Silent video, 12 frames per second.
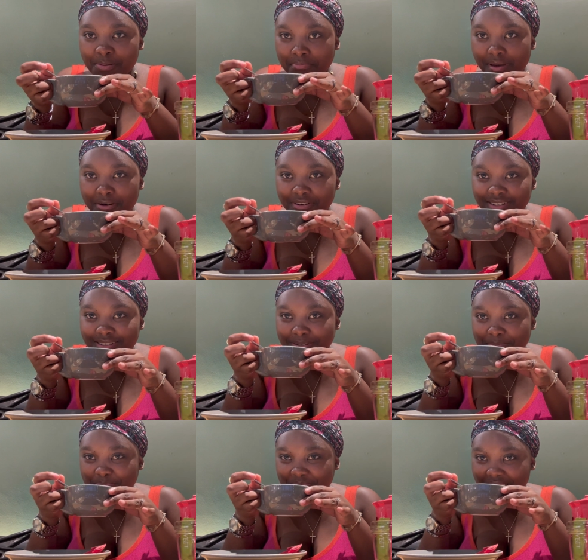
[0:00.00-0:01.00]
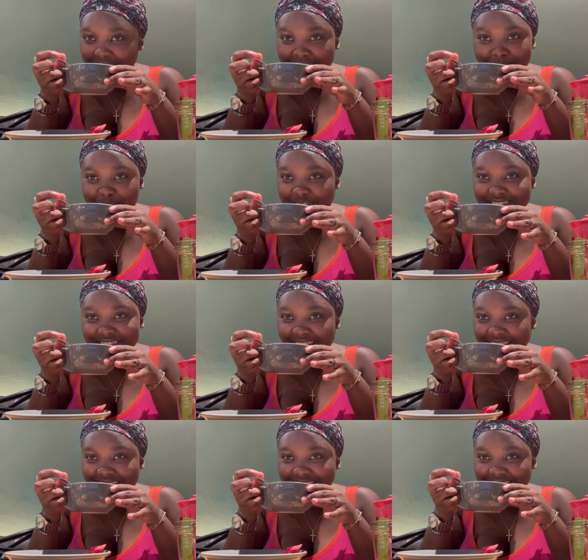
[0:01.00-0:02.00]
and I'm not saying
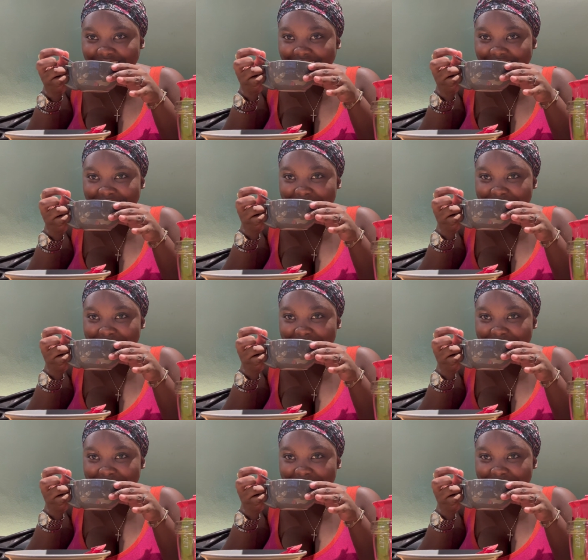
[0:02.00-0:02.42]
anything.